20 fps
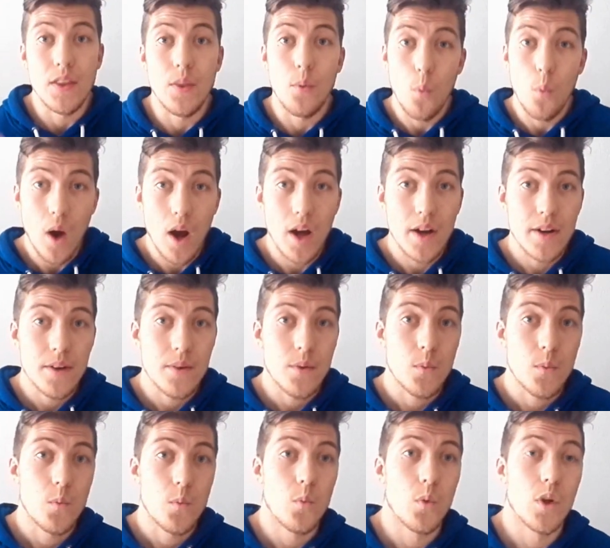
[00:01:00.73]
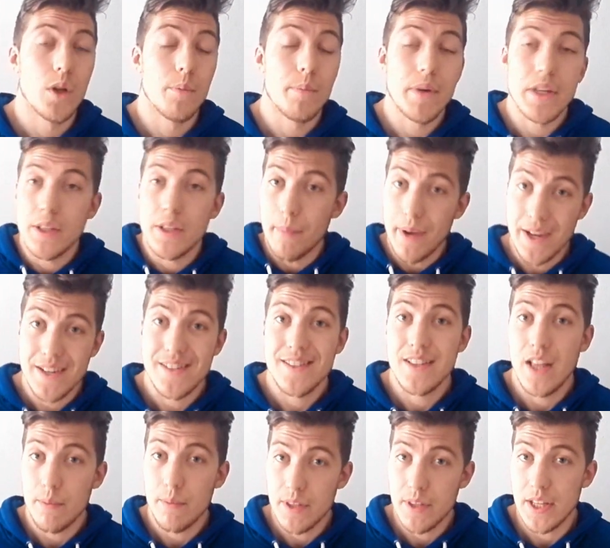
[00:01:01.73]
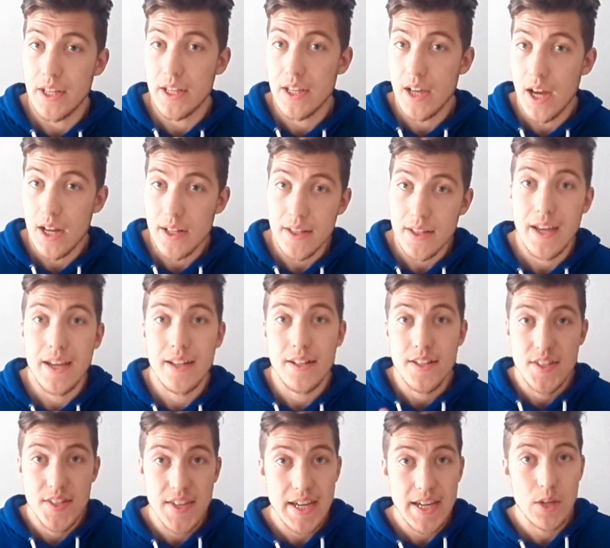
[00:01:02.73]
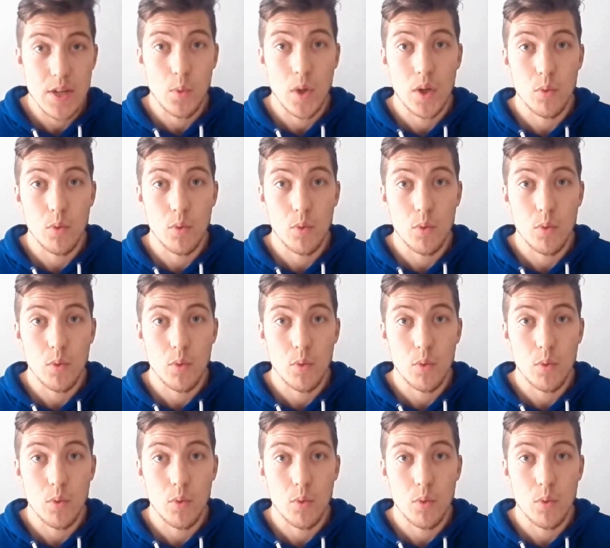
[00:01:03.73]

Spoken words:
The one will be the best lap that I got, and the second